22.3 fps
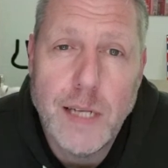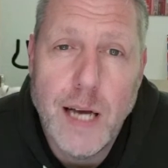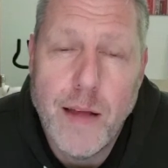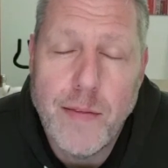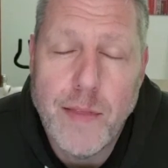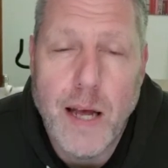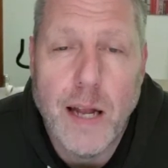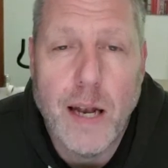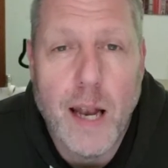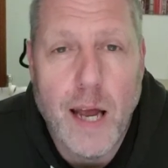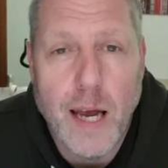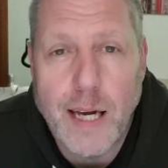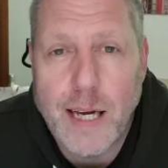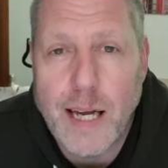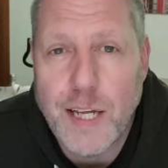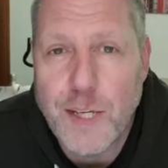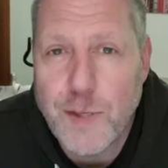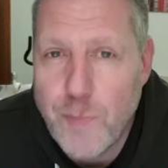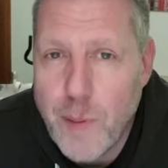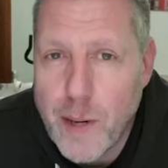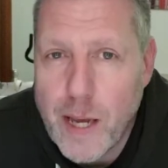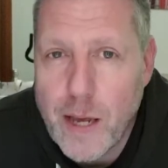and that light
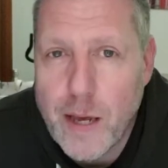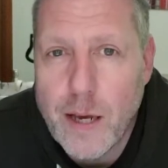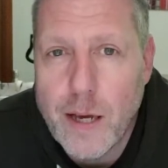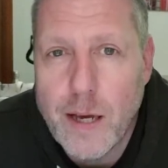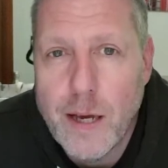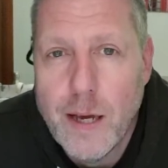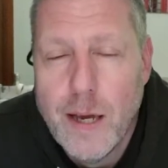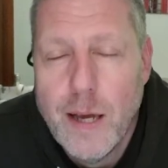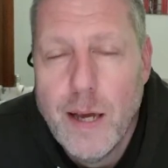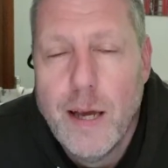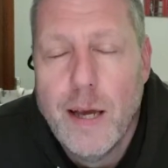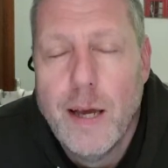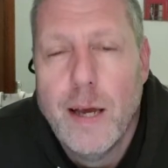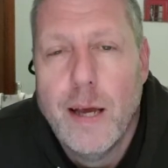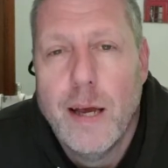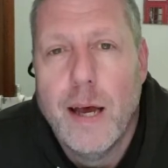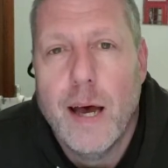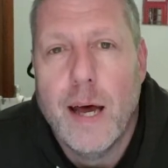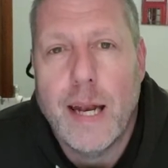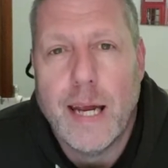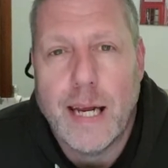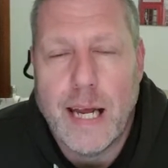gets bigger,
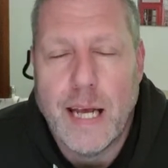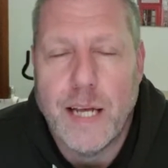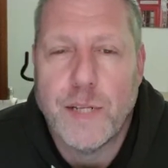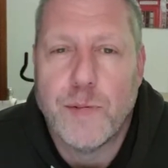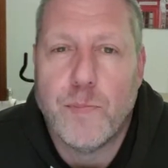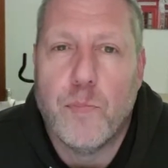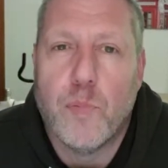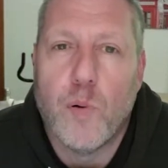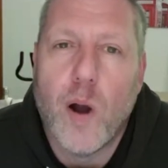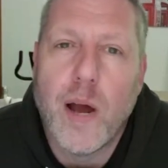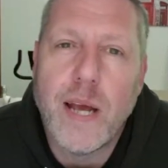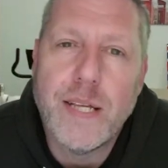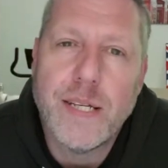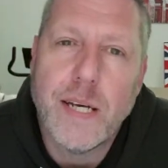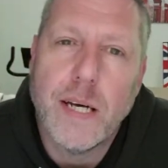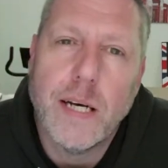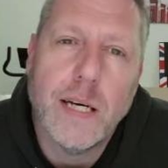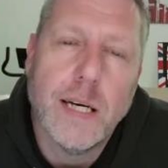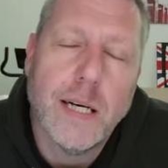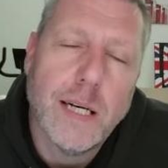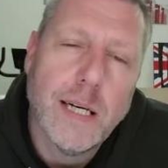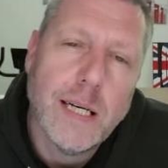and it gets
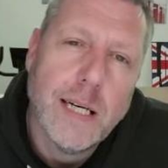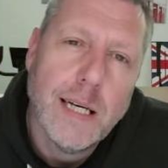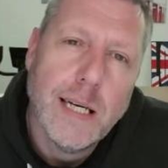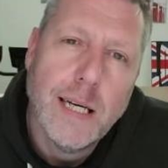brighter,